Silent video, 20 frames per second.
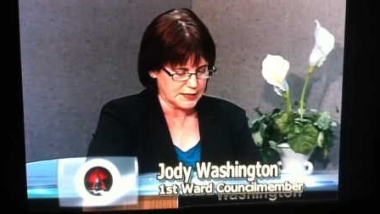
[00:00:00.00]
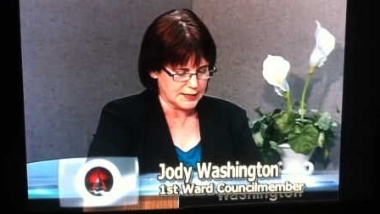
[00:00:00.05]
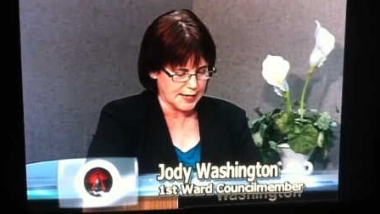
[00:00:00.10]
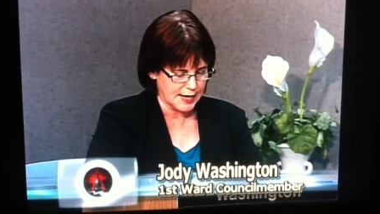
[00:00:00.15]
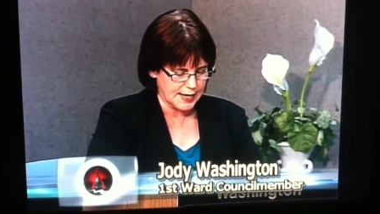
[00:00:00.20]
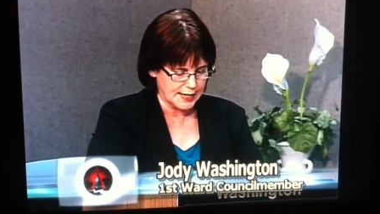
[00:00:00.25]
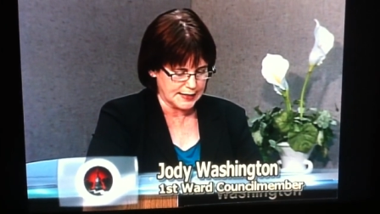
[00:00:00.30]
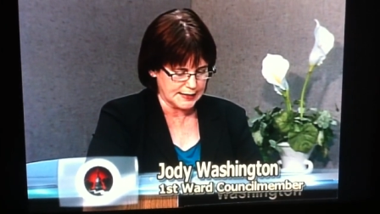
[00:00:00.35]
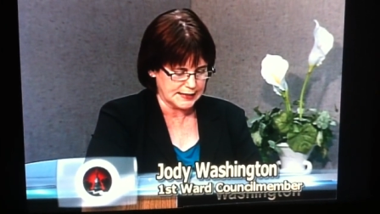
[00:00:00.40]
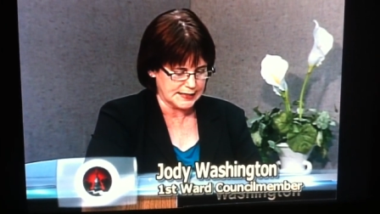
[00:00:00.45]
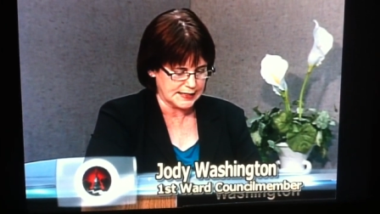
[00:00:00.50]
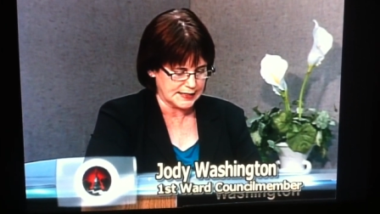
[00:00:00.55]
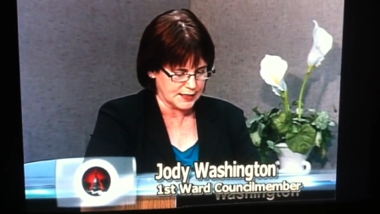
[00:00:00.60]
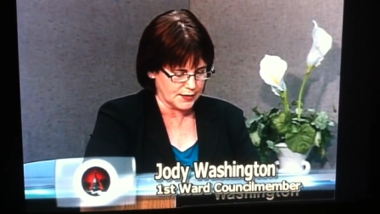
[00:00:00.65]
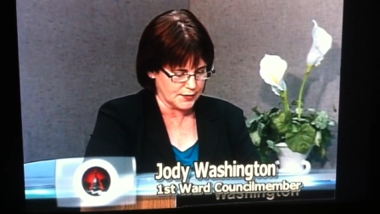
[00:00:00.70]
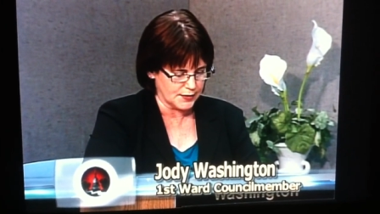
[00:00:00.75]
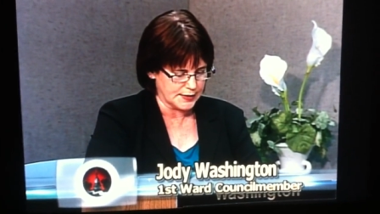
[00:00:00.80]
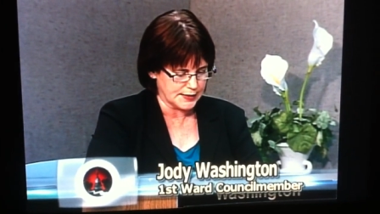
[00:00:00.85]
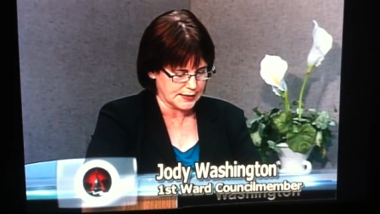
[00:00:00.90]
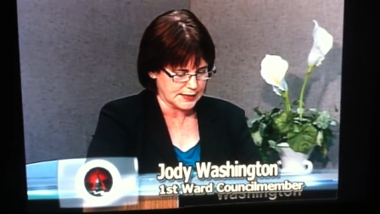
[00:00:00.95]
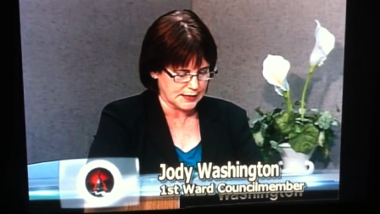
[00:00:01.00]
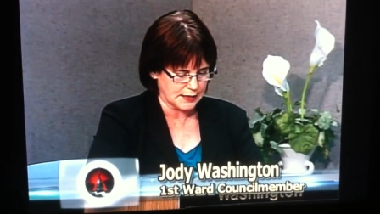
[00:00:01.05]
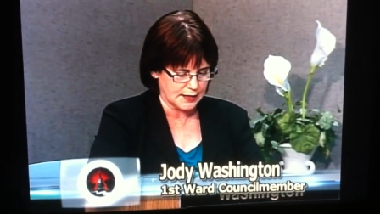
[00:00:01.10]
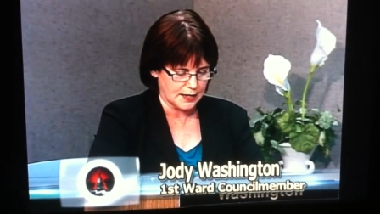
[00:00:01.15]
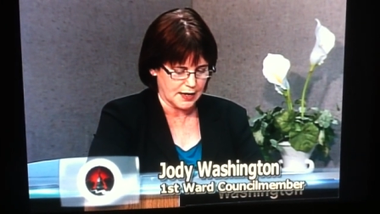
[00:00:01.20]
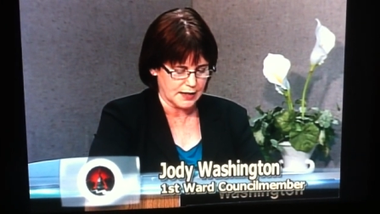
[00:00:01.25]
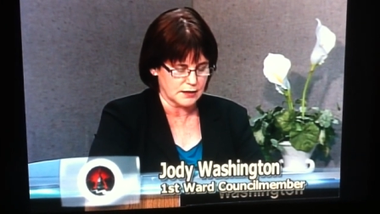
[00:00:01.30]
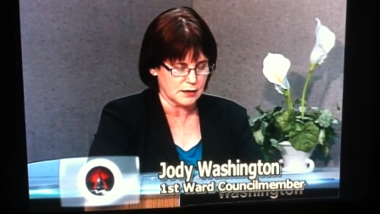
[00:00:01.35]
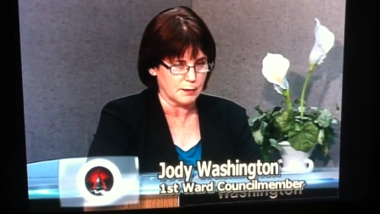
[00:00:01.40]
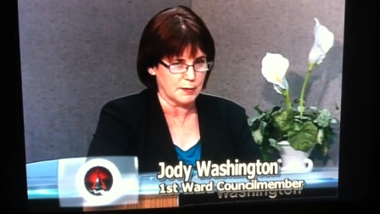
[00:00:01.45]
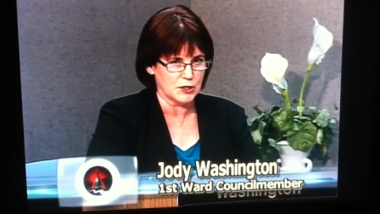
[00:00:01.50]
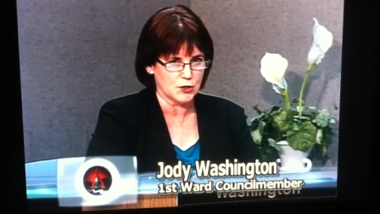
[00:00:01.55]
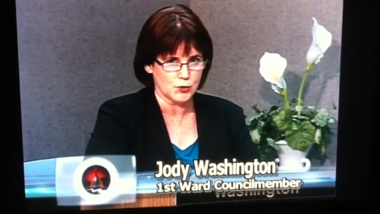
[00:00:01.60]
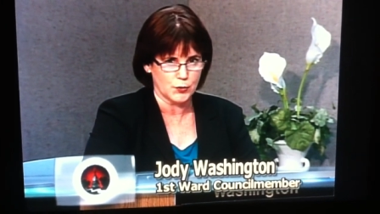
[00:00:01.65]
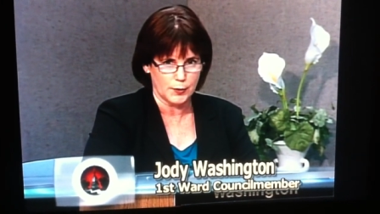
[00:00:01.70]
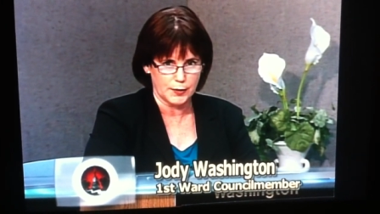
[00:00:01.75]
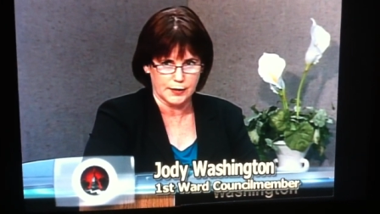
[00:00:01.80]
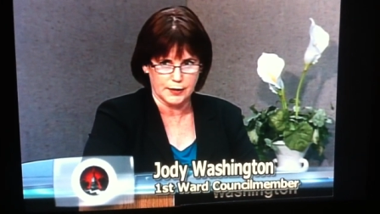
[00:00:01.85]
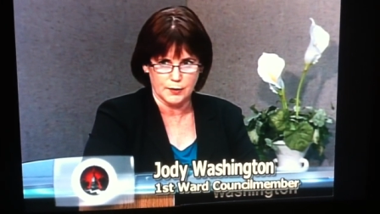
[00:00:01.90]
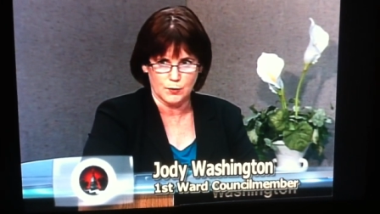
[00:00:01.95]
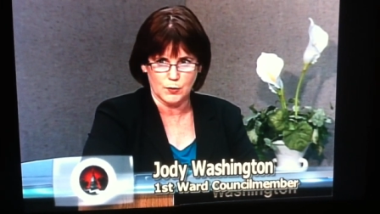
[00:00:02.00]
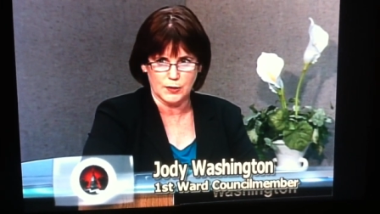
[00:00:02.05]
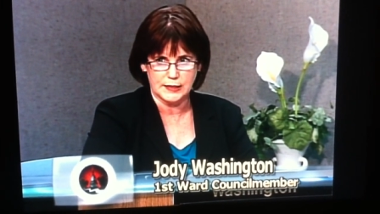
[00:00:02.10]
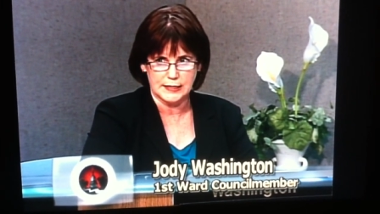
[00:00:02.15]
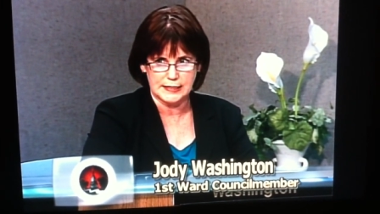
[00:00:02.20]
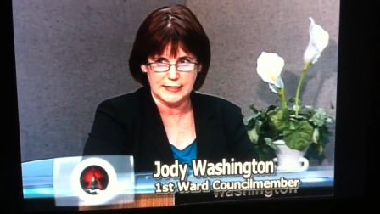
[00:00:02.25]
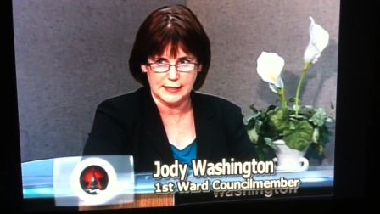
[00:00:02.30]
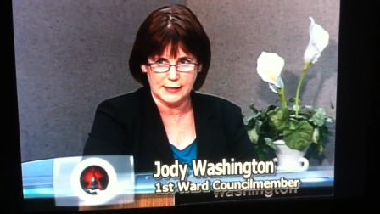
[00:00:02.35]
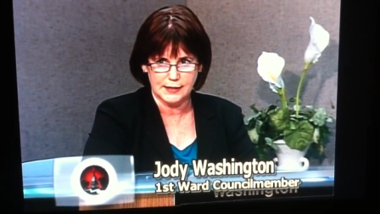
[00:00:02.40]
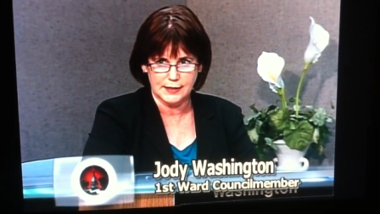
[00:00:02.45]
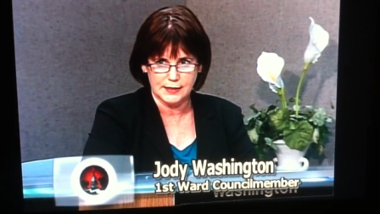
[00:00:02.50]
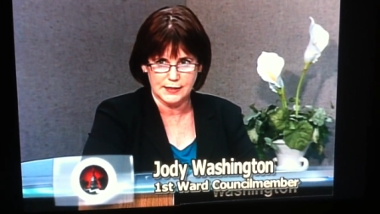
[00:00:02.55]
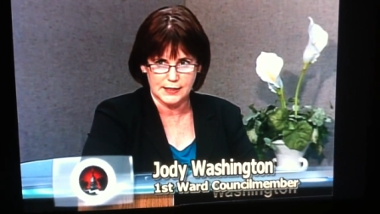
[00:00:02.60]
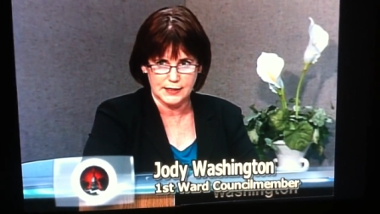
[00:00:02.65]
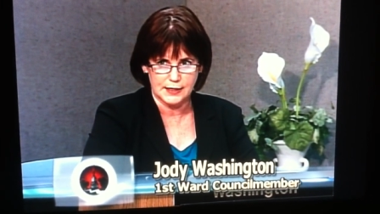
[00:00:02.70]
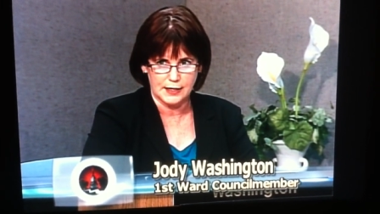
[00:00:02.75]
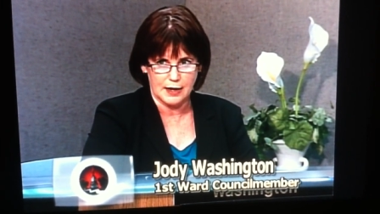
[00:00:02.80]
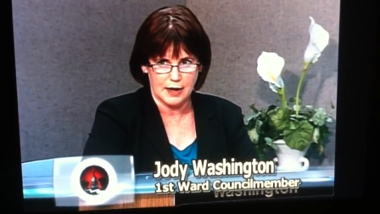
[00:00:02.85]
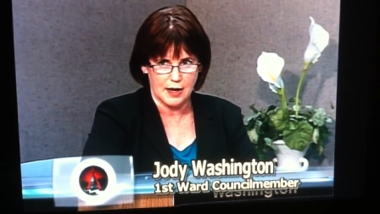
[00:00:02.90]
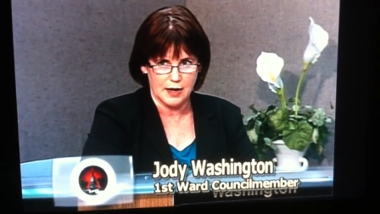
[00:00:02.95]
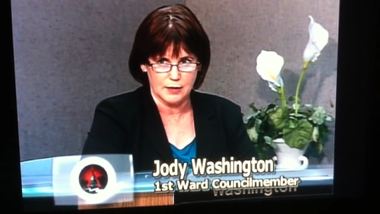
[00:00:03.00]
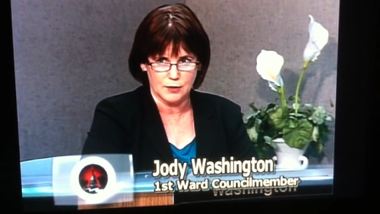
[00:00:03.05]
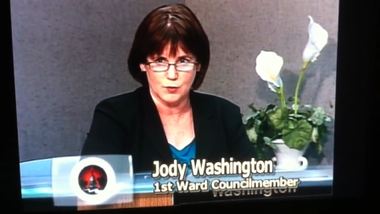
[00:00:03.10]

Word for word: be taken seriously, and to be treated with dignity